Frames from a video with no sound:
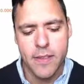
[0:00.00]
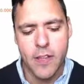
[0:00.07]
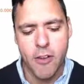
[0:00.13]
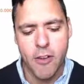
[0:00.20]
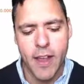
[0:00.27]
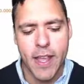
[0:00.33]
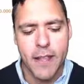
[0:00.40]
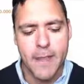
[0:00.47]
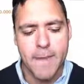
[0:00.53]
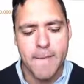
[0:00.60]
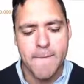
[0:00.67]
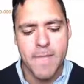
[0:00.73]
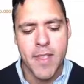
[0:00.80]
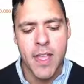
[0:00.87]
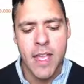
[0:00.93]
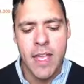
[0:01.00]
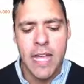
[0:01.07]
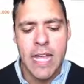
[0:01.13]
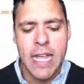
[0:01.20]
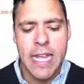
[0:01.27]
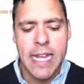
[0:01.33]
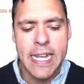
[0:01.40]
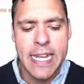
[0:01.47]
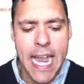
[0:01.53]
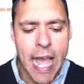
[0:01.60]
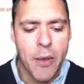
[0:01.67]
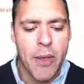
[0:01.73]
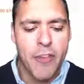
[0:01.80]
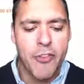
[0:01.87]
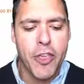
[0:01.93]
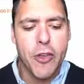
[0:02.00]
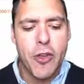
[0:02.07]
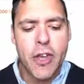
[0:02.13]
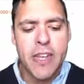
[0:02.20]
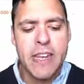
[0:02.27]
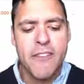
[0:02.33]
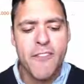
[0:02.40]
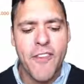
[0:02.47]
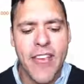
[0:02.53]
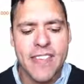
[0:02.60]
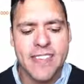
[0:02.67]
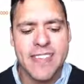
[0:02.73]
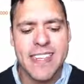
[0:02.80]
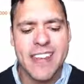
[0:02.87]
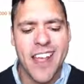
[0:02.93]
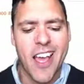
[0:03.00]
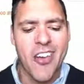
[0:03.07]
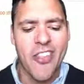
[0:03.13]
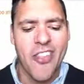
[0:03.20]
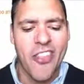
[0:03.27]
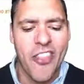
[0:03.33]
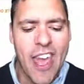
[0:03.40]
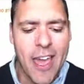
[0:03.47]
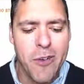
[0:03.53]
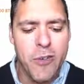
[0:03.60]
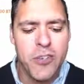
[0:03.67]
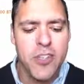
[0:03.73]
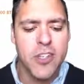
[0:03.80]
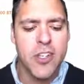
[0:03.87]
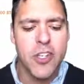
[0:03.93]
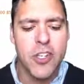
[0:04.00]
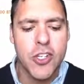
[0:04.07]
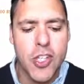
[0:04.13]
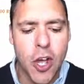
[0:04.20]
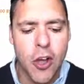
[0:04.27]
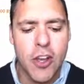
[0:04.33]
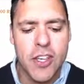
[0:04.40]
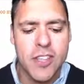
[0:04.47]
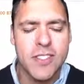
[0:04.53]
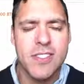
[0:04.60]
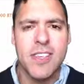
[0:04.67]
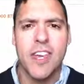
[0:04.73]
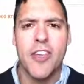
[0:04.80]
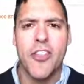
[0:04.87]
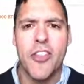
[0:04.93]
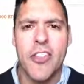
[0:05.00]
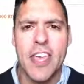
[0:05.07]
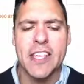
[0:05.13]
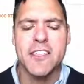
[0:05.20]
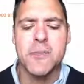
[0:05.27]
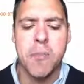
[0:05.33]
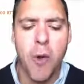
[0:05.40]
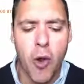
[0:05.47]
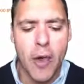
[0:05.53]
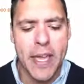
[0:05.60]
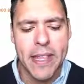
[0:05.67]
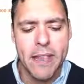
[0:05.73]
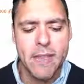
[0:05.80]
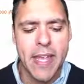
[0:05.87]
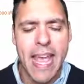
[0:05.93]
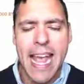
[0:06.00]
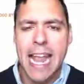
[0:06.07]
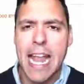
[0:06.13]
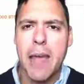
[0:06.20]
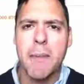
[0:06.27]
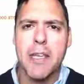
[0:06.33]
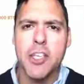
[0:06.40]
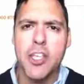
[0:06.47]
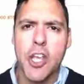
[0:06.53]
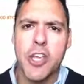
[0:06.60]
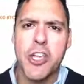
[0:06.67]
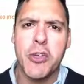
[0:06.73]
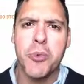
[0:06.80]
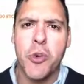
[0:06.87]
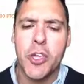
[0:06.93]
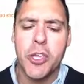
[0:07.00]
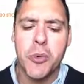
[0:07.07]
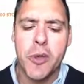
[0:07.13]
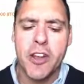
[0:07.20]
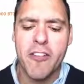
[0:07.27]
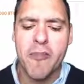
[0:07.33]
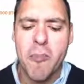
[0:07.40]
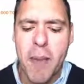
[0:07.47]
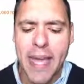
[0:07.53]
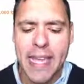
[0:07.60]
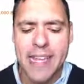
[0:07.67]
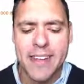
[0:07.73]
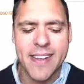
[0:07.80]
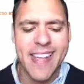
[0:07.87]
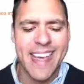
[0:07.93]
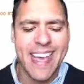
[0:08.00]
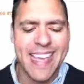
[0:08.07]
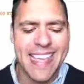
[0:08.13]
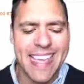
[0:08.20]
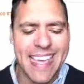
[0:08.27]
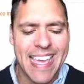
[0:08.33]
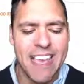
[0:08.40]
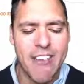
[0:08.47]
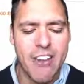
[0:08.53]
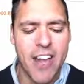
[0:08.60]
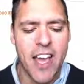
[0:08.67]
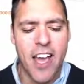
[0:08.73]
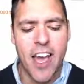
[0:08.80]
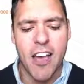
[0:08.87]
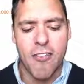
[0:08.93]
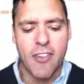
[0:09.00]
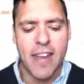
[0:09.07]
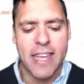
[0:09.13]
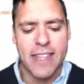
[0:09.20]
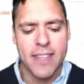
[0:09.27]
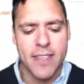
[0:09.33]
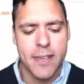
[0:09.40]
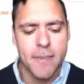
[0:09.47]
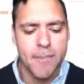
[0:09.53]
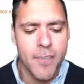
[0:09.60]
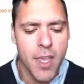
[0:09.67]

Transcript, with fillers: All right. Now, if you had invested $1,000 at this point, let me show you what you would have made a year and a half later.